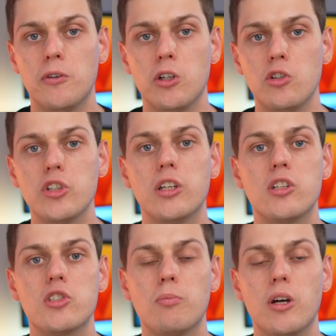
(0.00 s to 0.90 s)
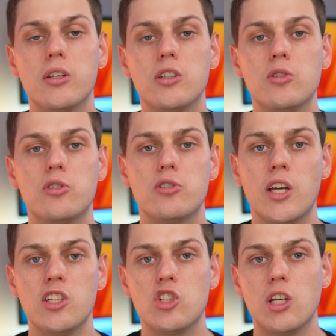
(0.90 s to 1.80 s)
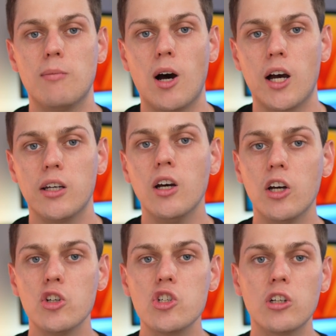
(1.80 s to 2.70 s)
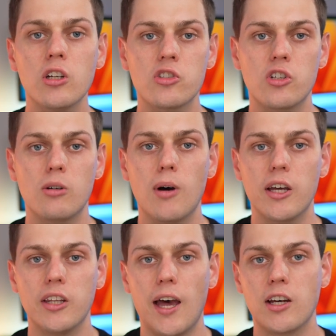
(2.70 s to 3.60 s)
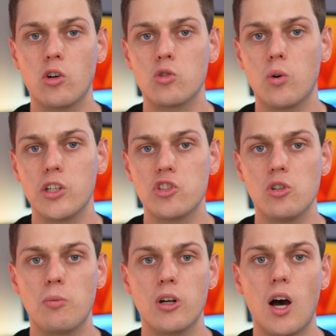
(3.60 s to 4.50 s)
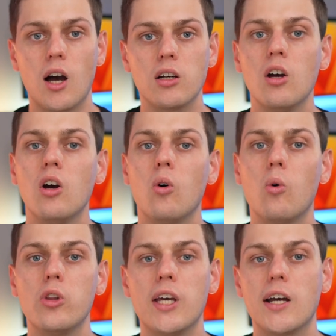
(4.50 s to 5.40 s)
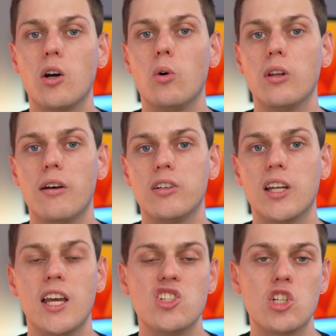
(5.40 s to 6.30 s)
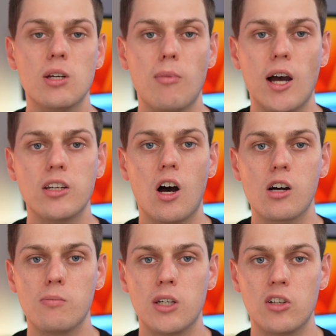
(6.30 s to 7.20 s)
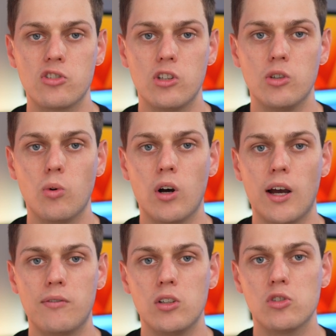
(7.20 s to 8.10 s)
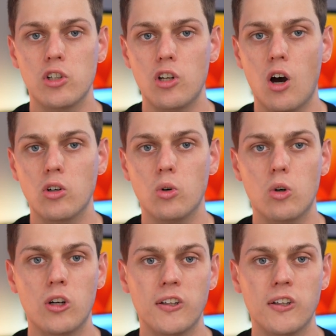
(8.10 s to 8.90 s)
if you're using a display that uses HDMI, you should consider buying the Echo 20 Super Dock or the Echo 11 HDMI dock because then you won't have to use a dongle or an